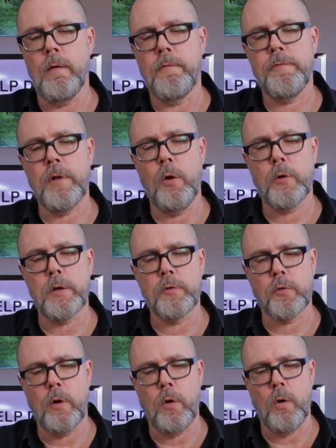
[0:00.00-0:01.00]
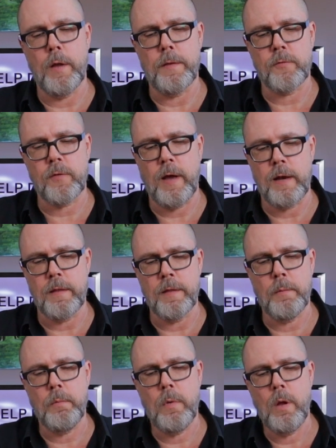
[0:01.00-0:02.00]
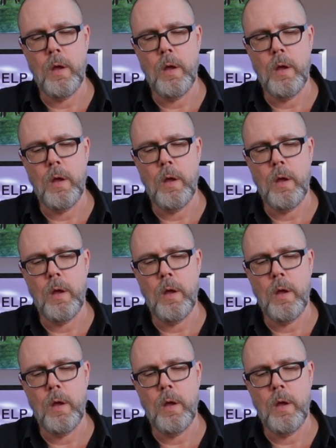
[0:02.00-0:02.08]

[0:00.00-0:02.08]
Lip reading: flow control on the side of them,